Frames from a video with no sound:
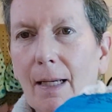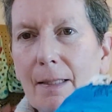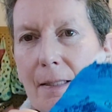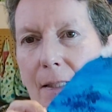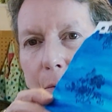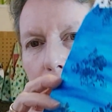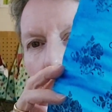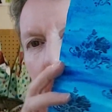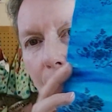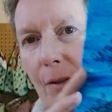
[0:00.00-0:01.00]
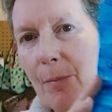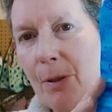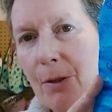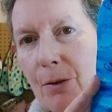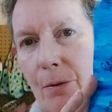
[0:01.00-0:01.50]
as this one on the
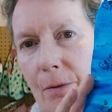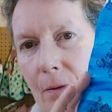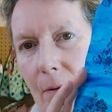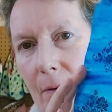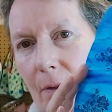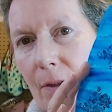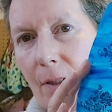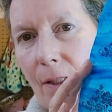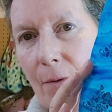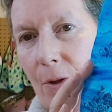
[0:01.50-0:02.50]
blue looked so